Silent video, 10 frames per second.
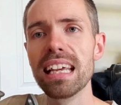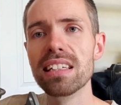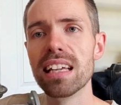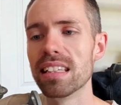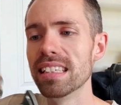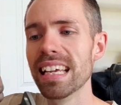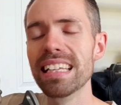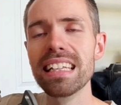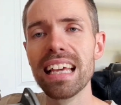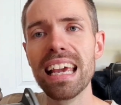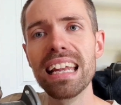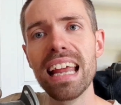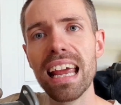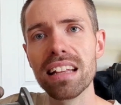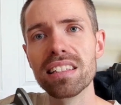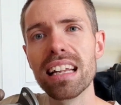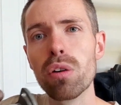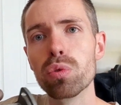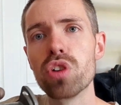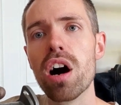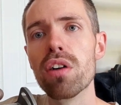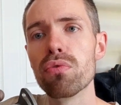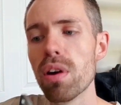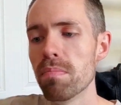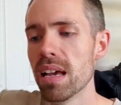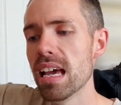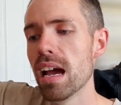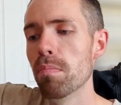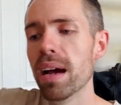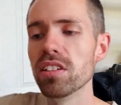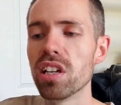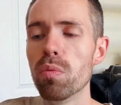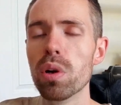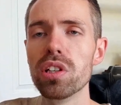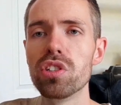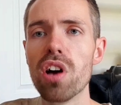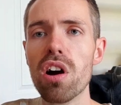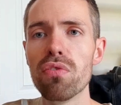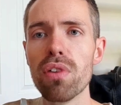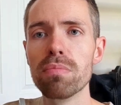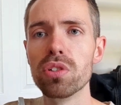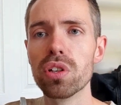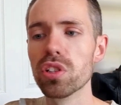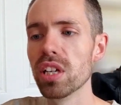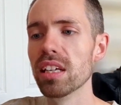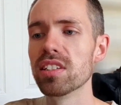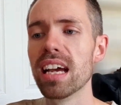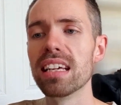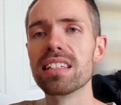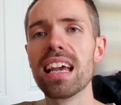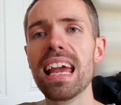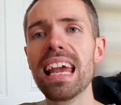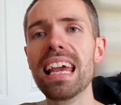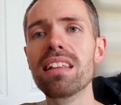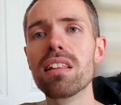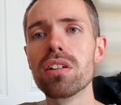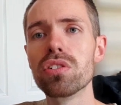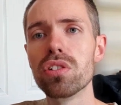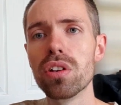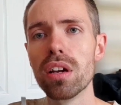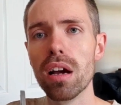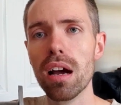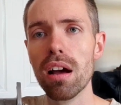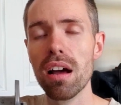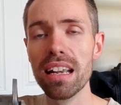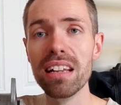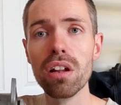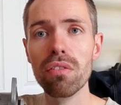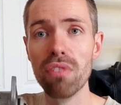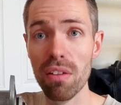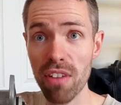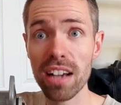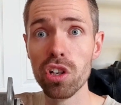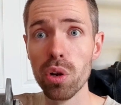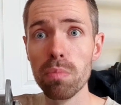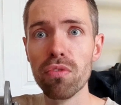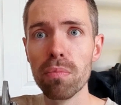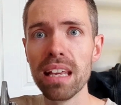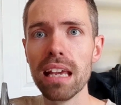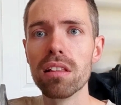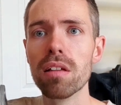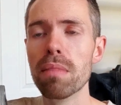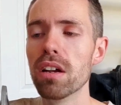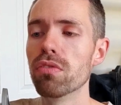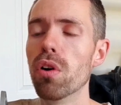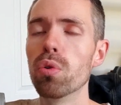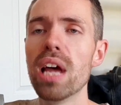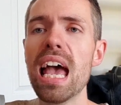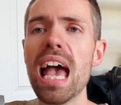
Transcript: in here, there's a little diaphragm, and basically what this diaphragm does, it takes a vacuum from the inlet manifold,